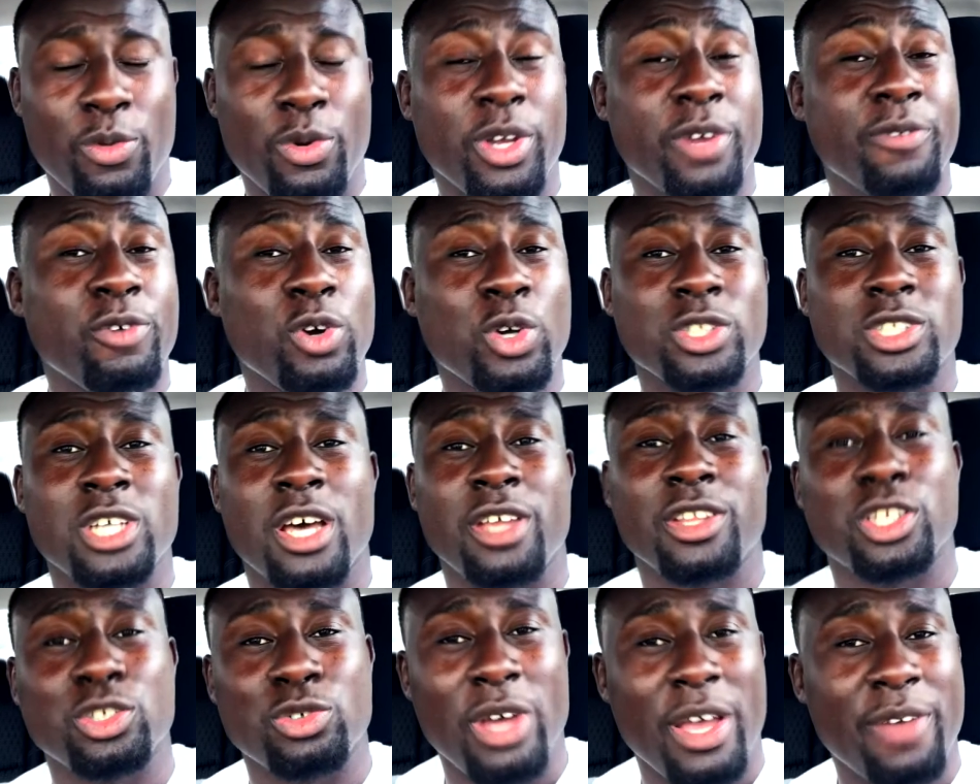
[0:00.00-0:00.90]
We're going to focus
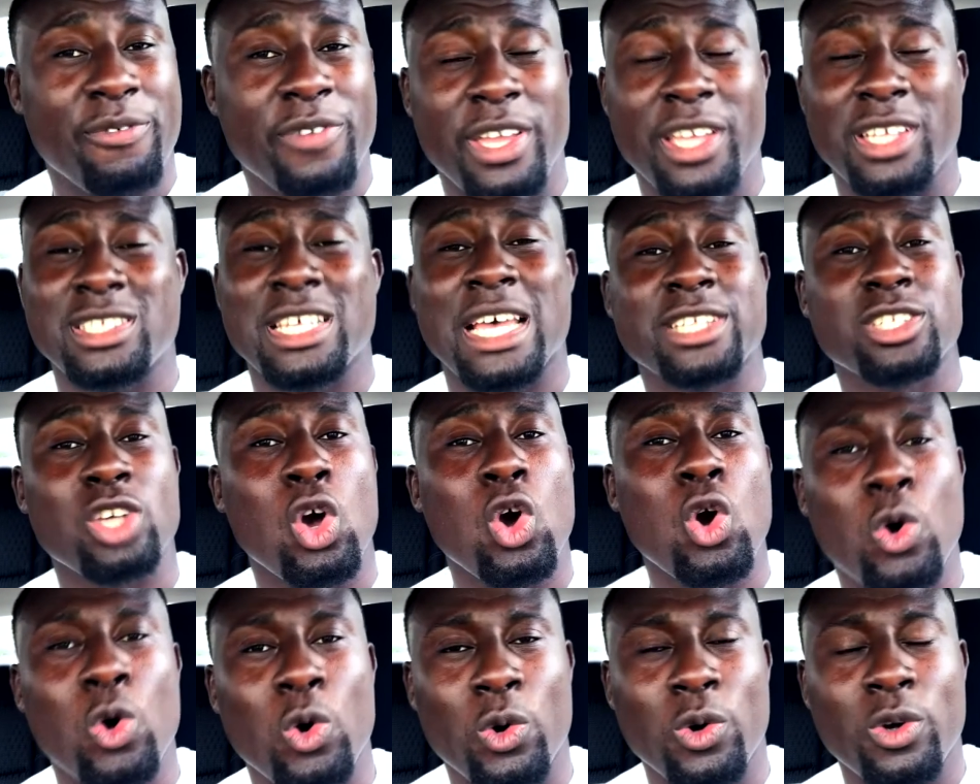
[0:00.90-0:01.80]
on the drive phase as a
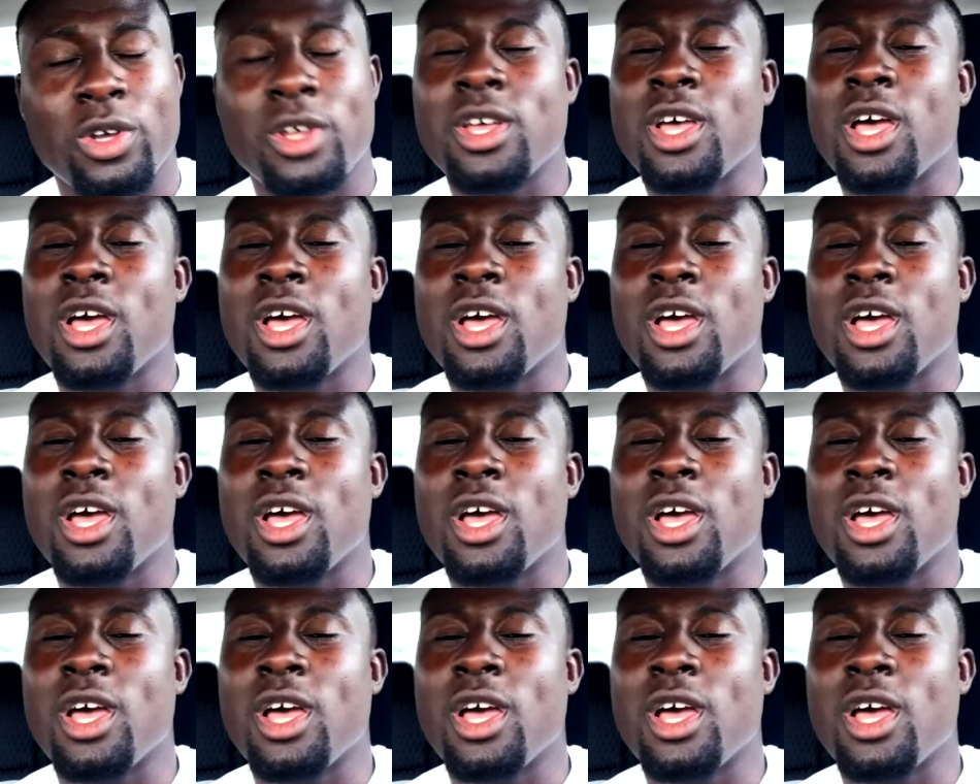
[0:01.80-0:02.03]
whole.